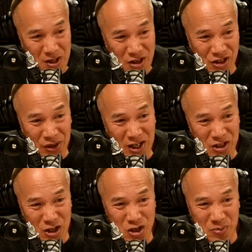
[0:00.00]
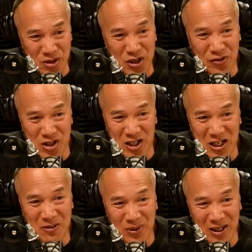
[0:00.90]
So he had to use himself as a
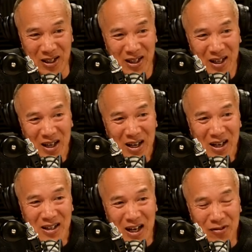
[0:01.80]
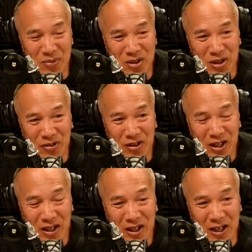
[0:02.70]
guinea pig. Yeah. Gave himself
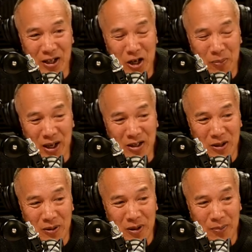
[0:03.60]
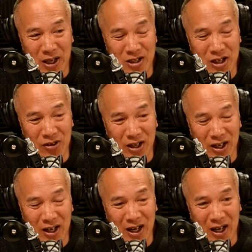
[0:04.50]
the helicobacter
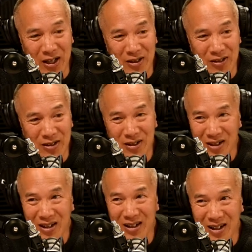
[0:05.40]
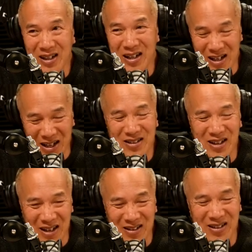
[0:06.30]
bacteria. And he, he drank it, didn't he? Yes,
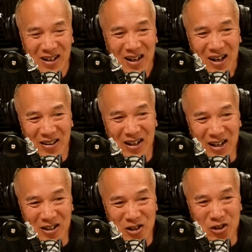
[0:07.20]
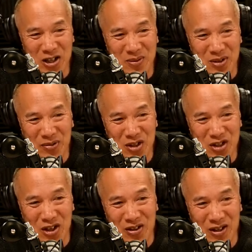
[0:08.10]
yeah. yes. And then he had to treat himself to
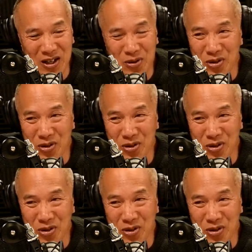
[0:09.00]
show that he